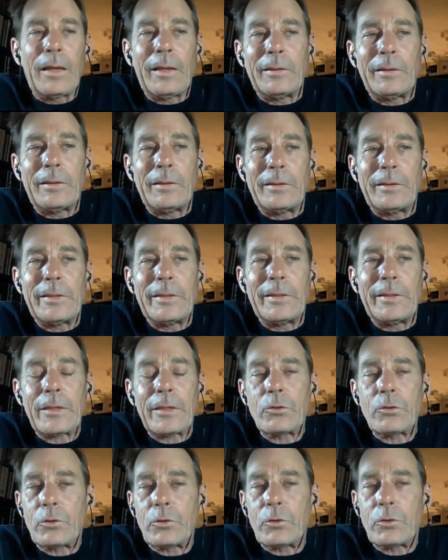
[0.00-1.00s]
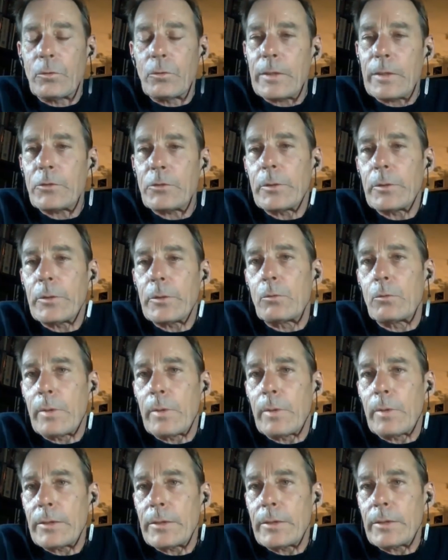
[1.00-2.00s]
the extraterrestrial
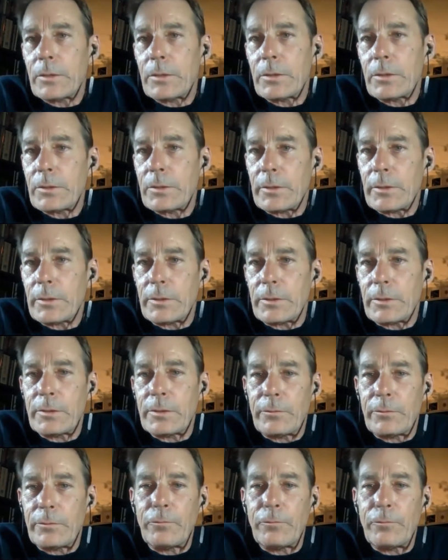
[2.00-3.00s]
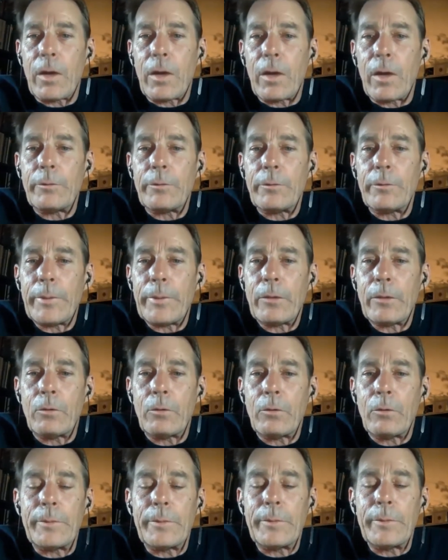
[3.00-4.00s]
races is fraught with
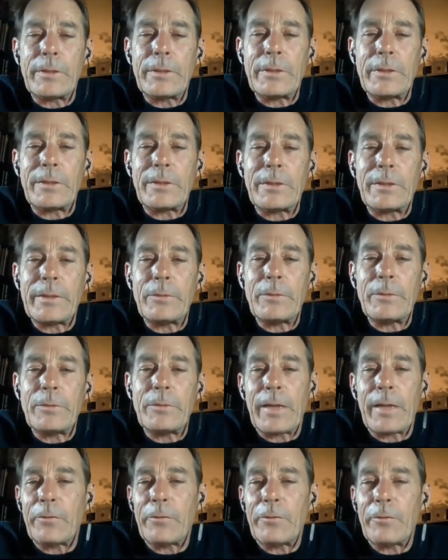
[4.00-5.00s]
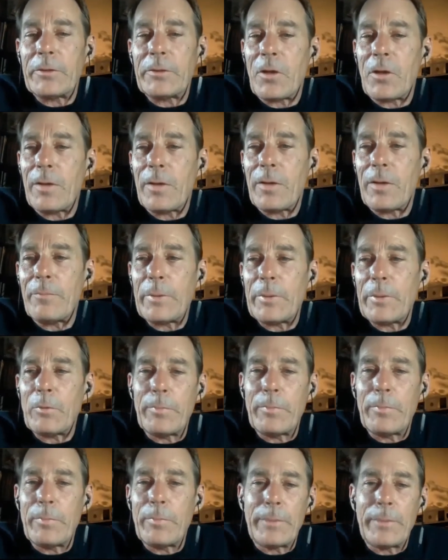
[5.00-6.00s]
peril because it seems that every time people
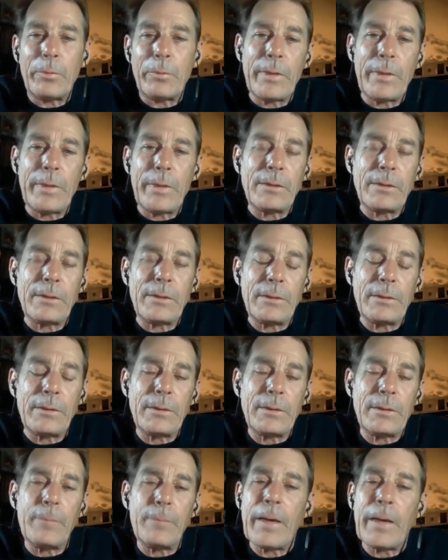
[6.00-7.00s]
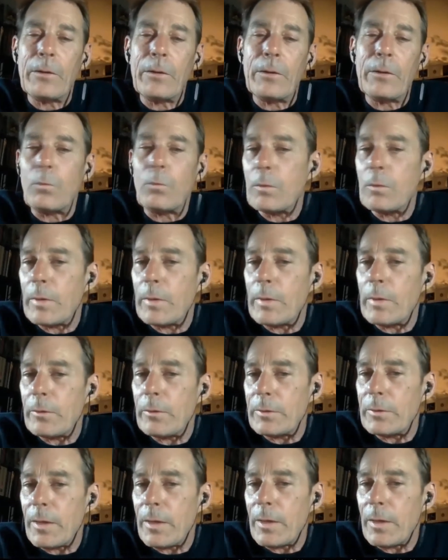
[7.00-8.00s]
make pronouncements about it one way
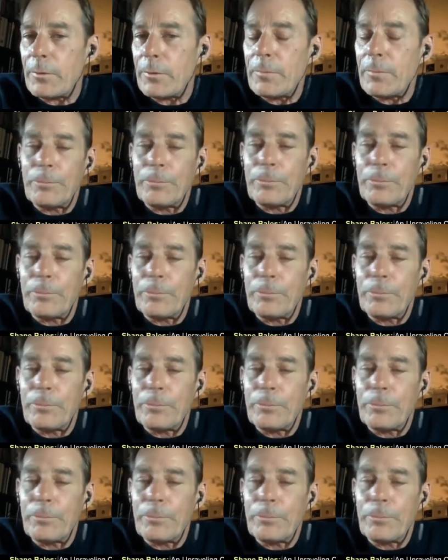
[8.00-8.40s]
or another,